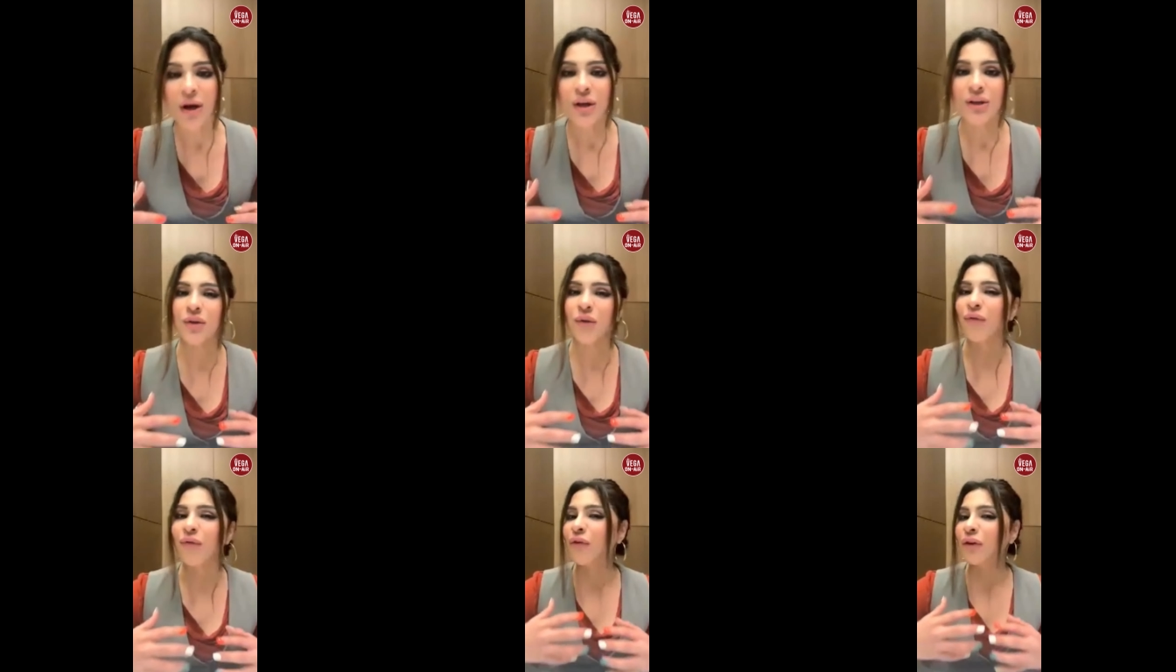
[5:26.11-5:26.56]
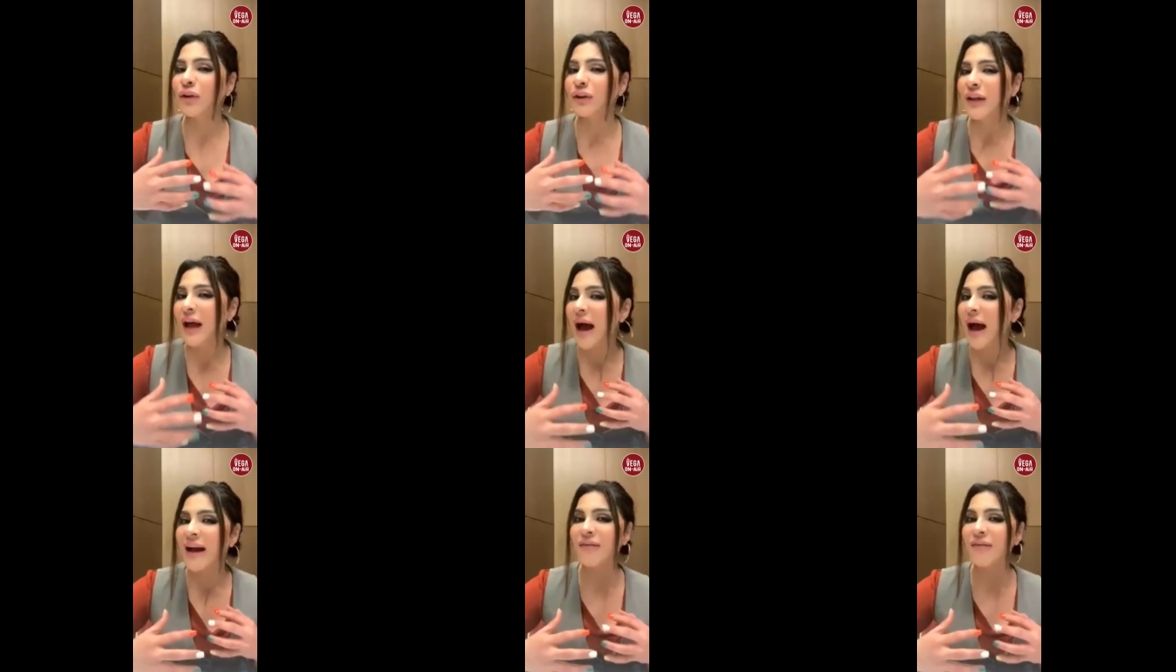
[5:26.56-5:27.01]
So for
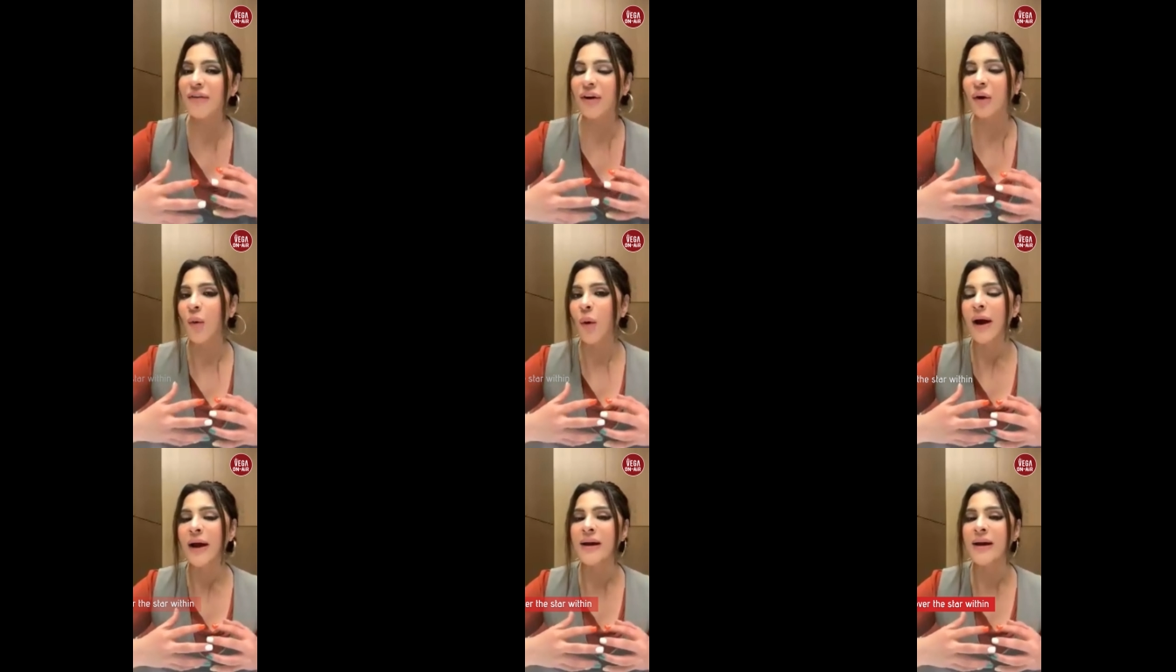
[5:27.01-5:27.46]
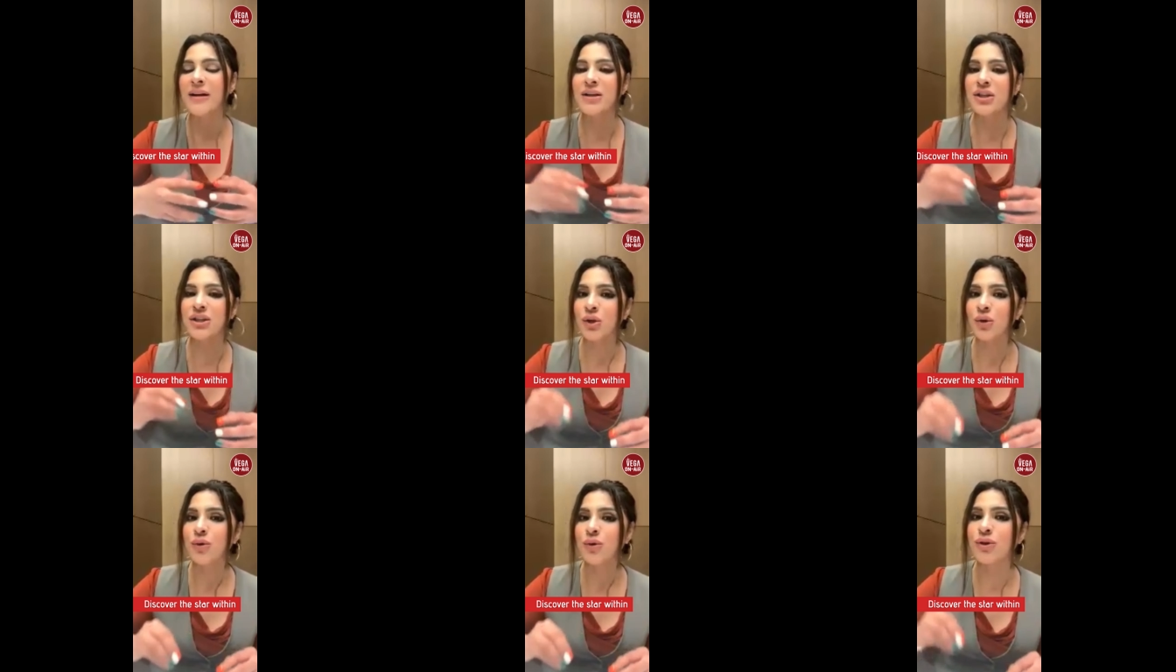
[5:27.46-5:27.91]
that
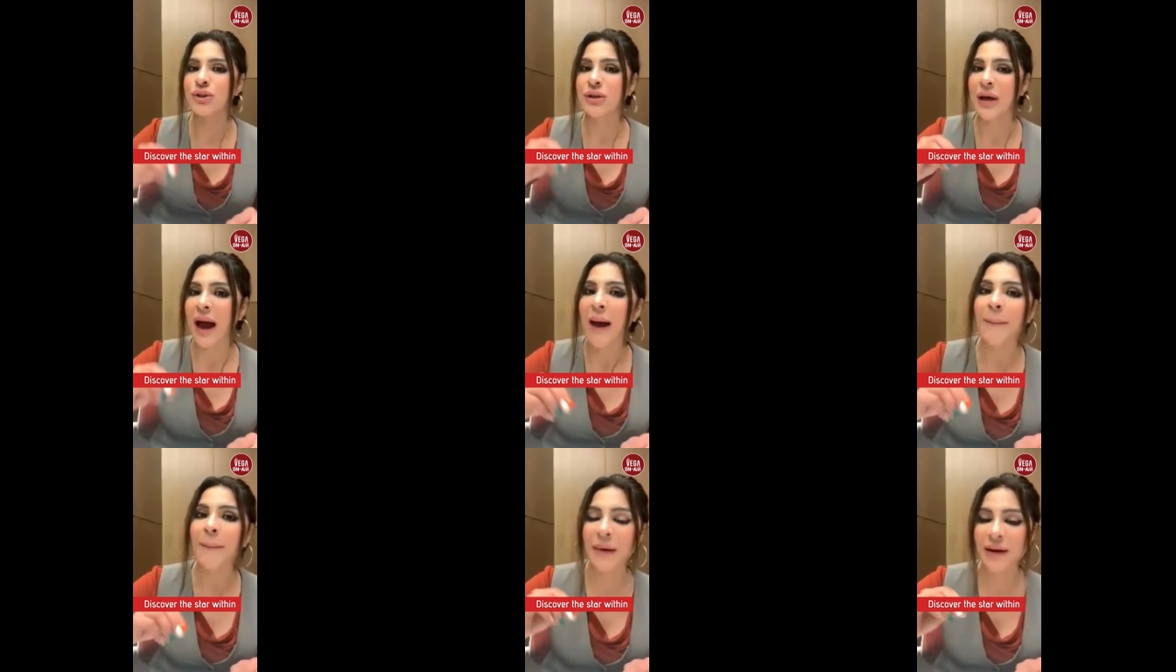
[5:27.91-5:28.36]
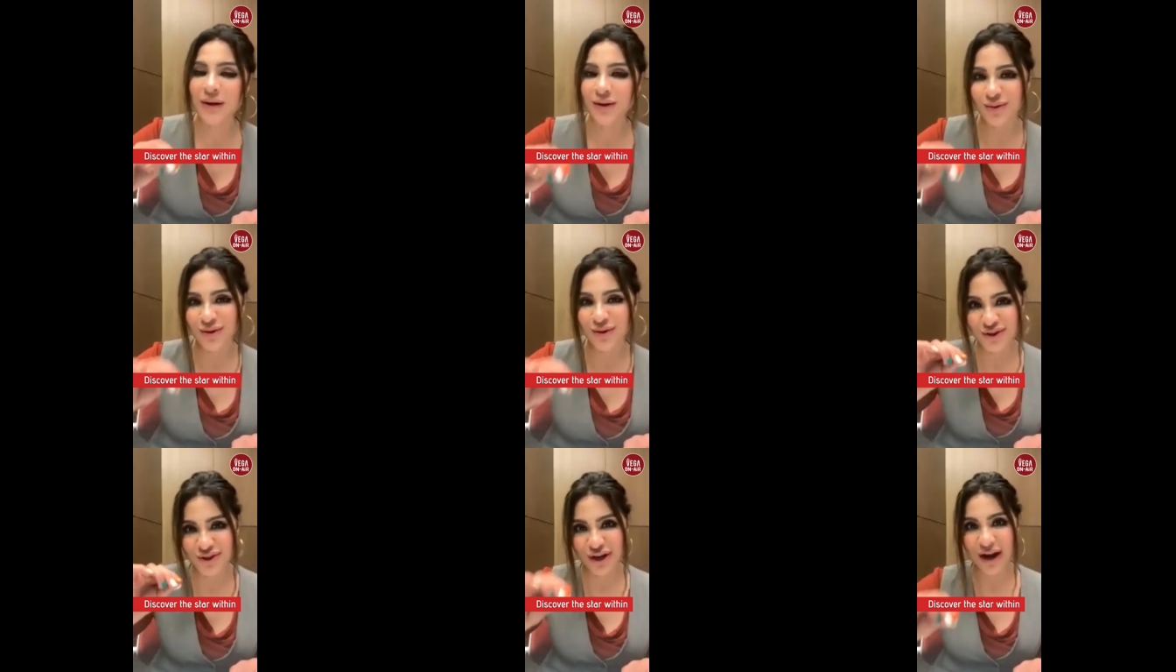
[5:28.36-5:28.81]
requires you to tap
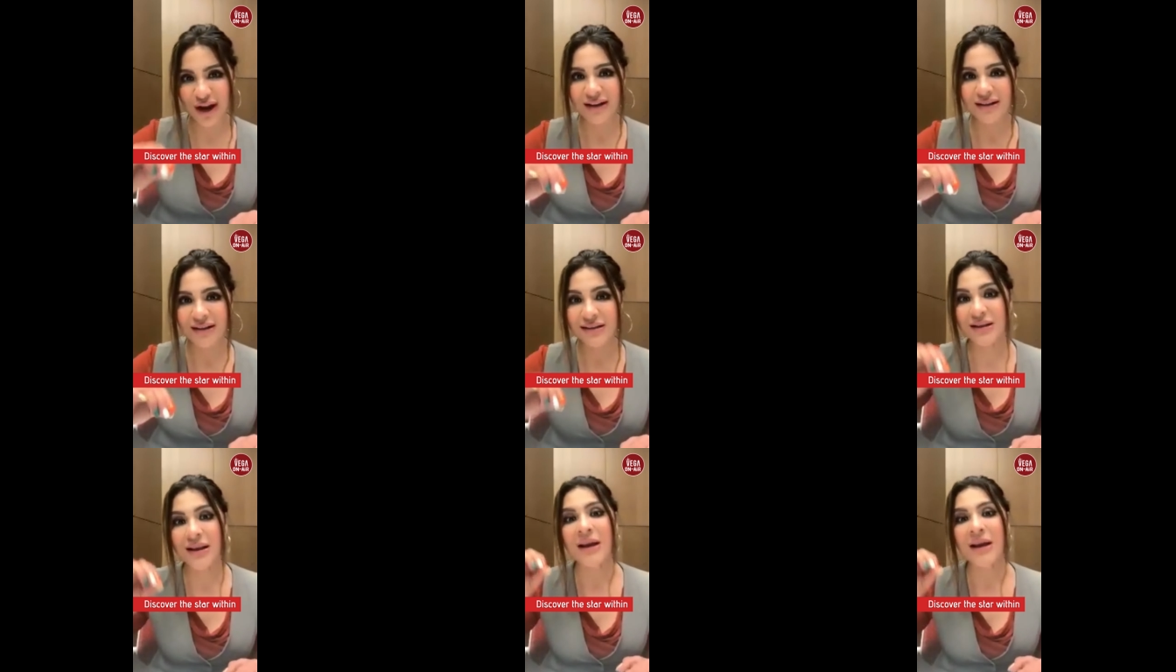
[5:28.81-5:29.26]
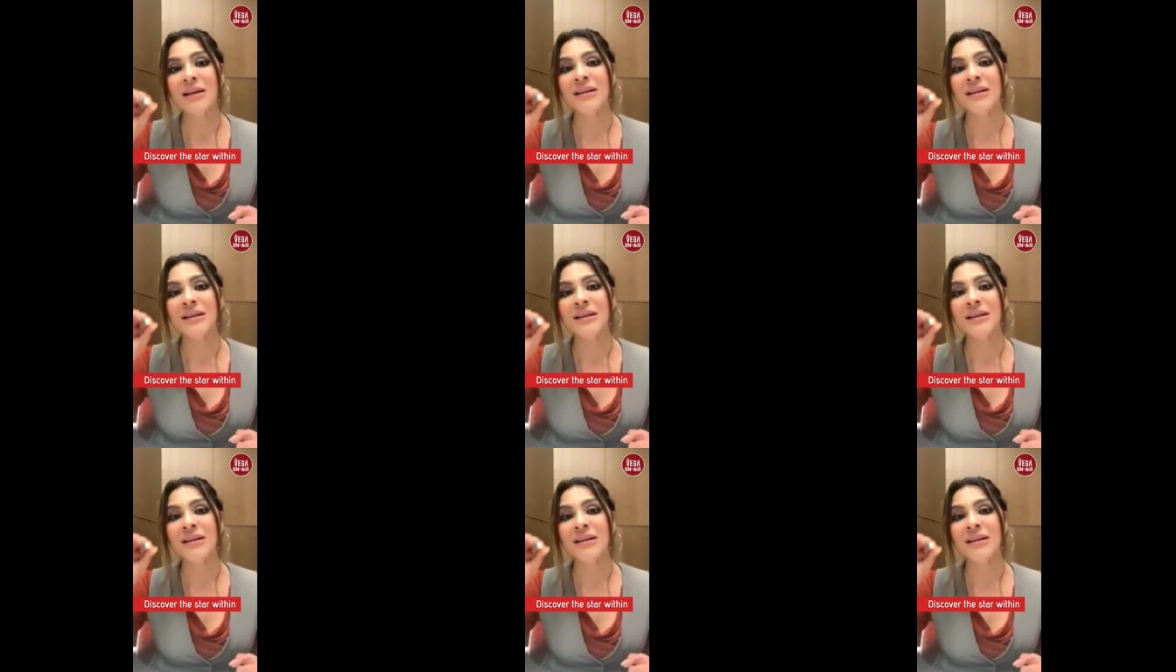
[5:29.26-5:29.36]
into a child's